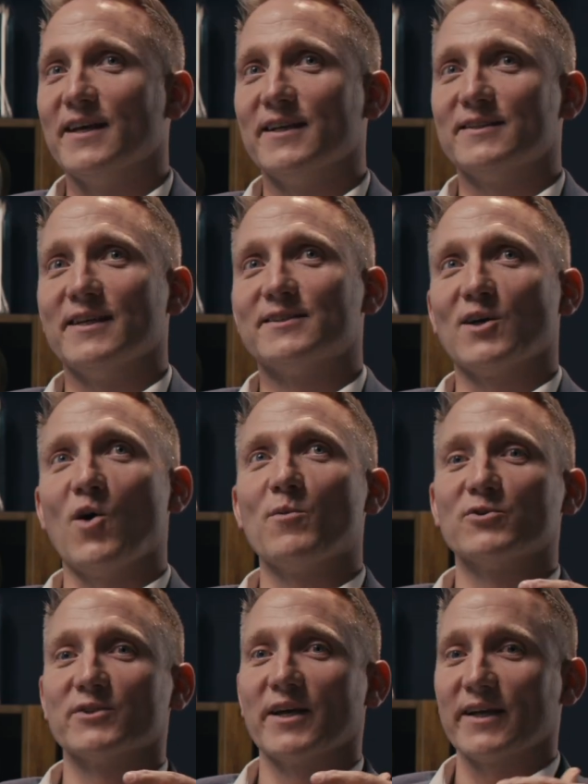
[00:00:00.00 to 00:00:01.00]
It's
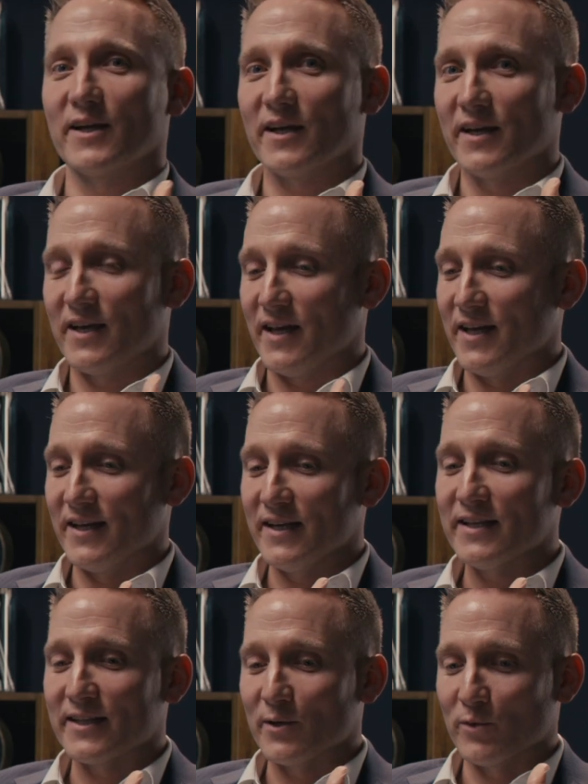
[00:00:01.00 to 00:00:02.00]
almost like in
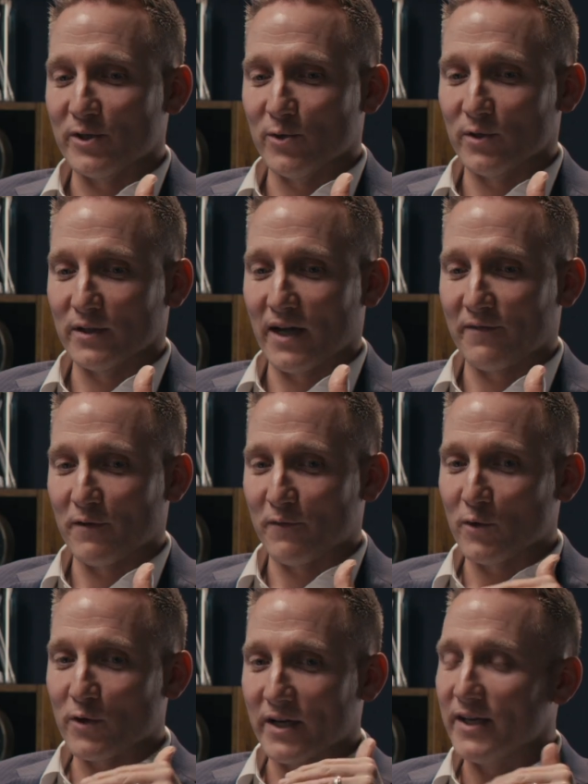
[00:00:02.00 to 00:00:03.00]
anything we do in life, if
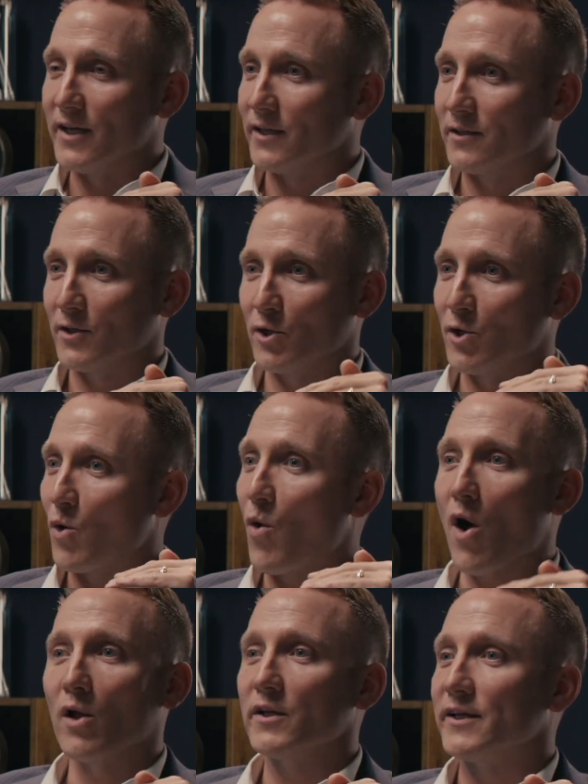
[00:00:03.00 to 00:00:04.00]
you're in, go
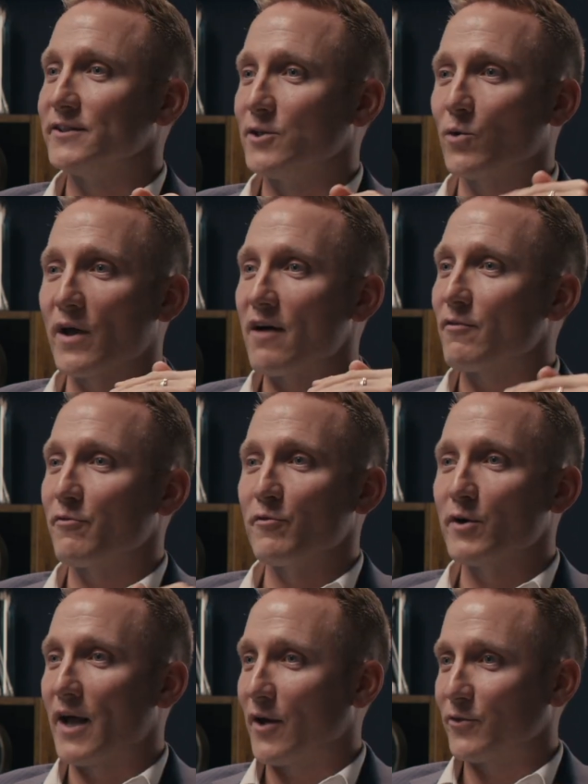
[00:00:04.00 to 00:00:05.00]
all in. Don't have a
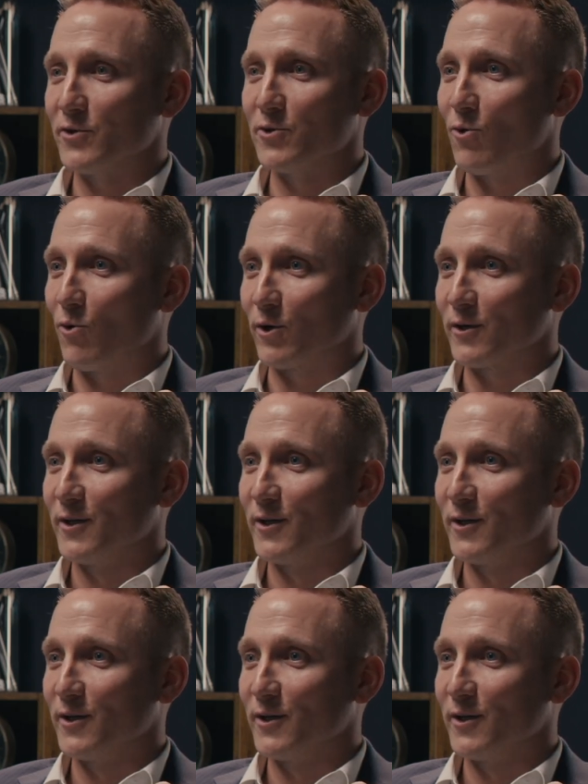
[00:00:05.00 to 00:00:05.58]
foot out the door,